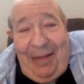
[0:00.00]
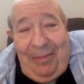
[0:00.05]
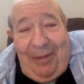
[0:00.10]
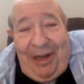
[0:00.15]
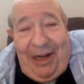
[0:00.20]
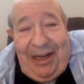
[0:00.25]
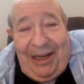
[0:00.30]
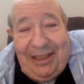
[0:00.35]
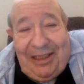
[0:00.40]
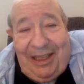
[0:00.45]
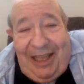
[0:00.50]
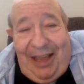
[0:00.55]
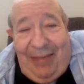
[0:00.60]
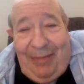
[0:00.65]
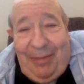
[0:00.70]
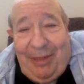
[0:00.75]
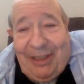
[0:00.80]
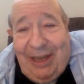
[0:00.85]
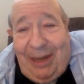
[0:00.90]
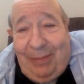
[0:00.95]
But it just
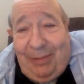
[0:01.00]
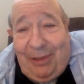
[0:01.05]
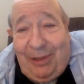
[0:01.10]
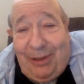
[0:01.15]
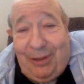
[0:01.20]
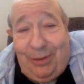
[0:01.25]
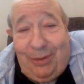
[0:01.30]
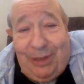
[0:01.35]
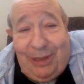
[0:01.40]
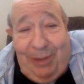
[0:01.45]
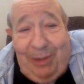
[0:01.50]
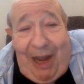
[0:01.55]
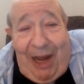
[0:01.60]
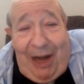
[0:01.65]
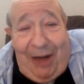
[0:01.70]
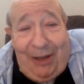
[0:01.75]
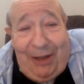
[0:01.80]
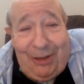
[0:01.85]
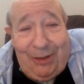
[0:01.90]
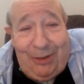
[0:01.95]
gave me something to
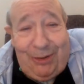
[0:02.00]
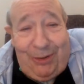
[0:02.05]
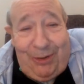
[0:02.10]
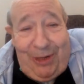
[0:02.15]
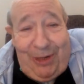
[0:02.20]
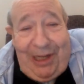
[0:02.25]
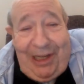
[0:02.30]
aspire to,